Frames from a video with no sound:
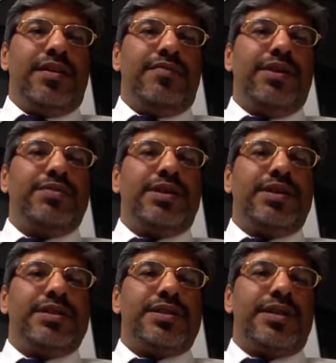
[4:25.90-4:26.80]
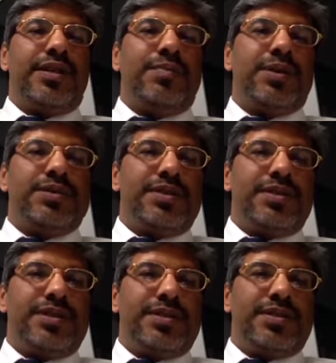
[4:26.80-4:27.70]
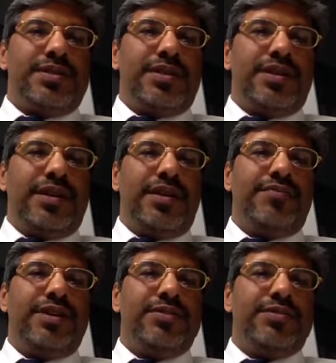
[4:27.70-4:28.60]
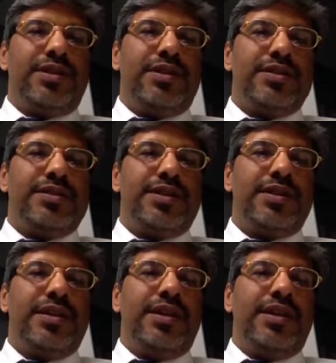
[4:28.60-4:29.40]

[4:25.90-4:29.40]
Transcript: we have to understand the processes and we have to understand